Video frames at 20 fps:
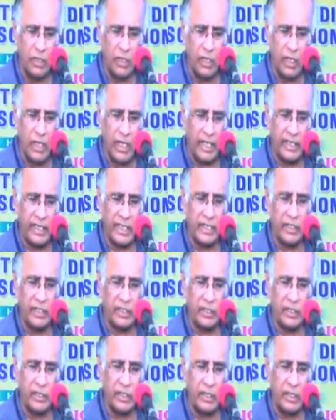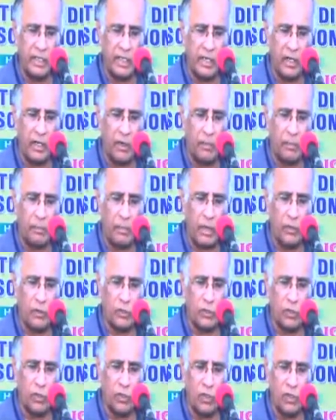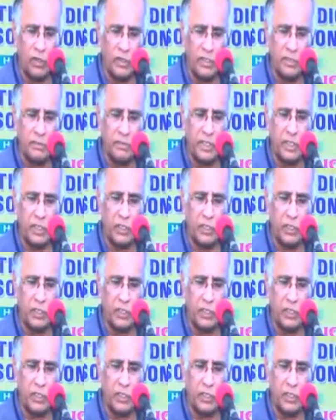And then the power saw is being